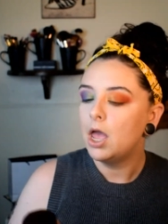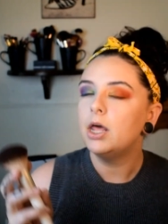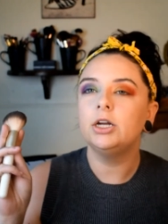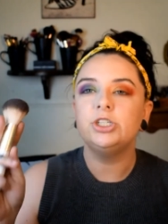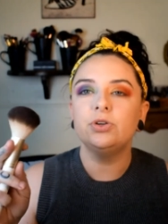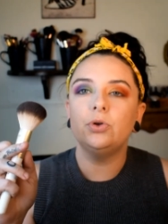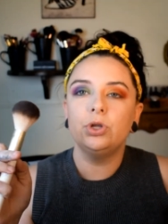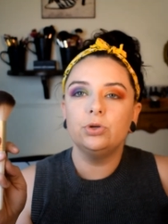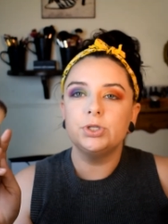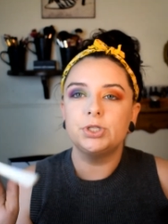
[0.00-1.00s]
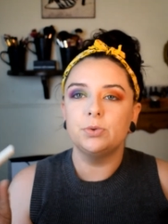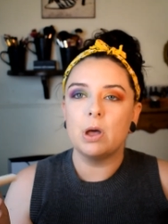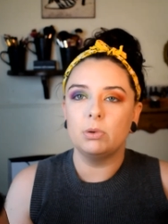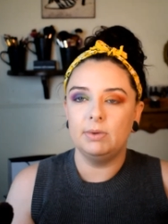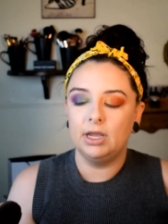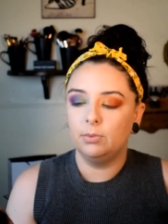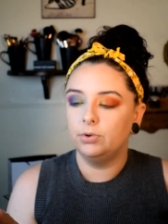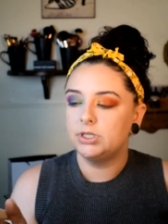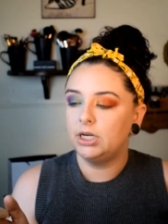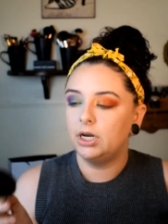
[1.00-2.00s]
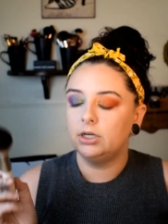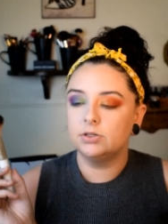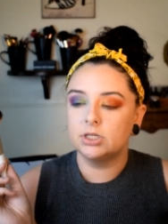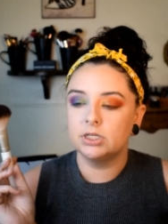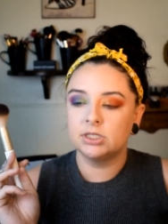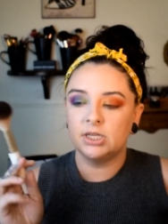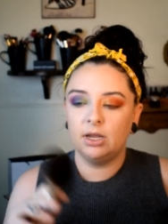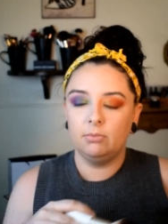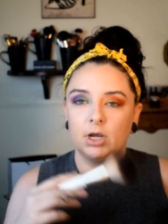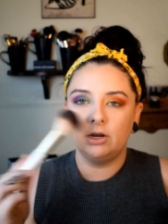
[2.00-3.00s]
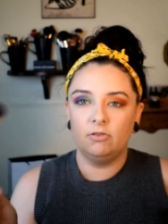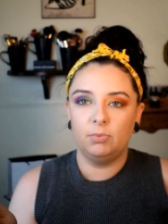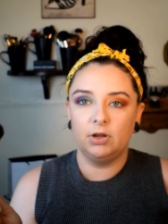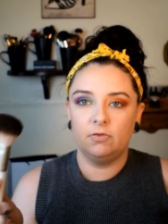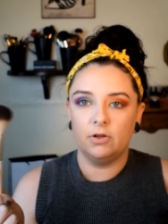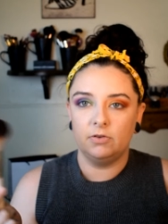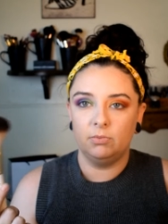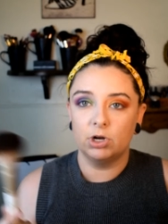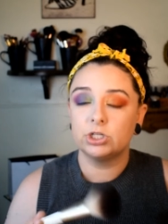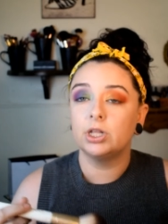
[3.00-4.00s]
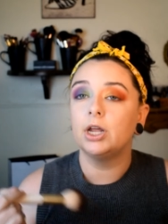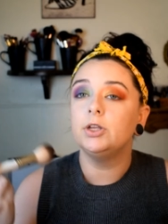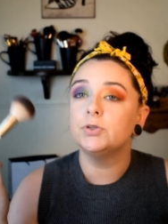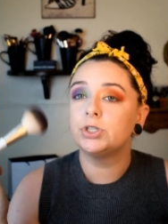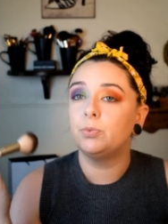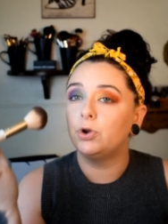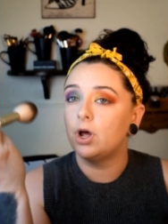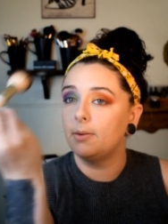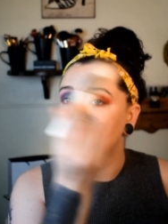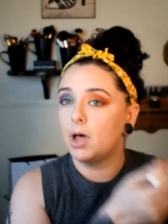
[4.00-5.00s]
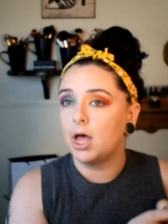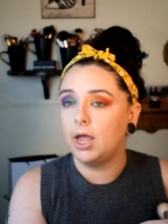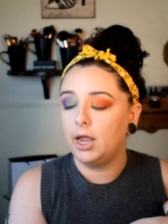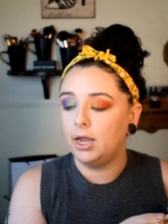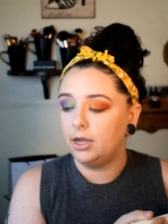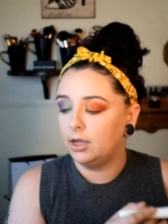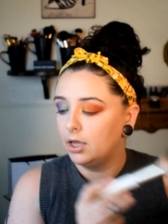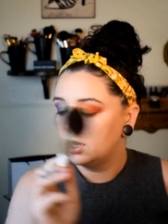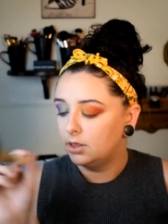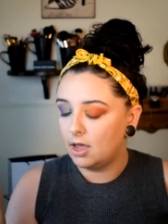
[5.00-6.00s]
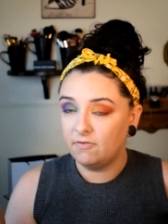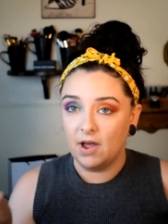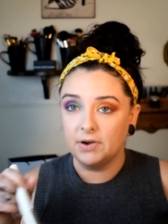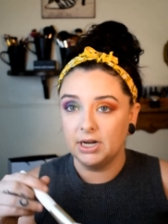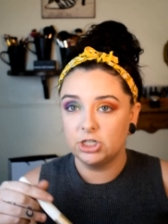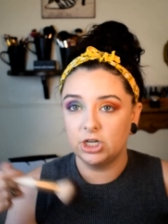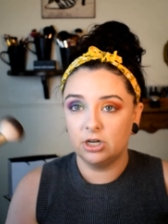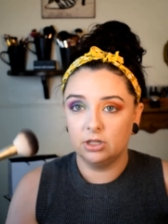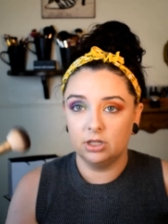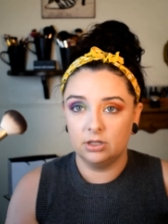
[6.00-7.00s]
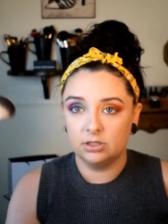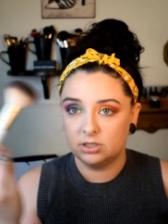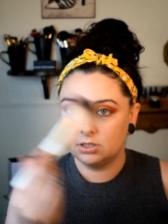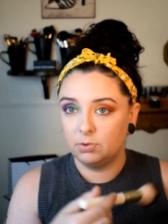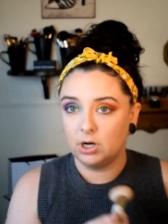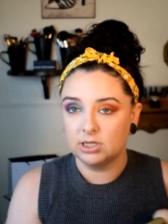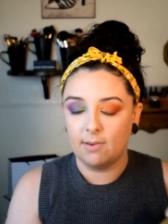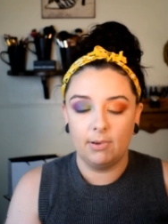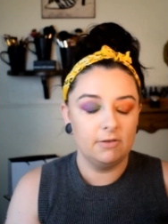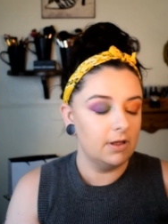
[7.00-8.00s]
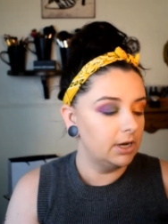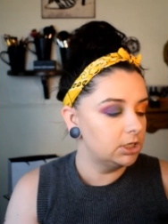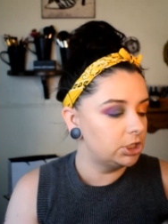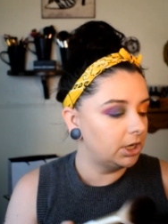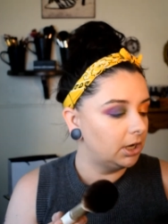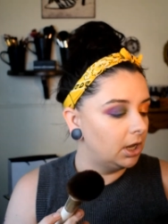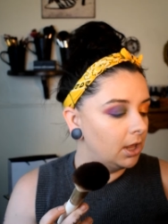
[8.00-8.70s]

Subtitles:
And I do use throughout my makeup routine, I use this same kind of big fluffy brush that I used to put on that foundation, or to put on top of my foundation.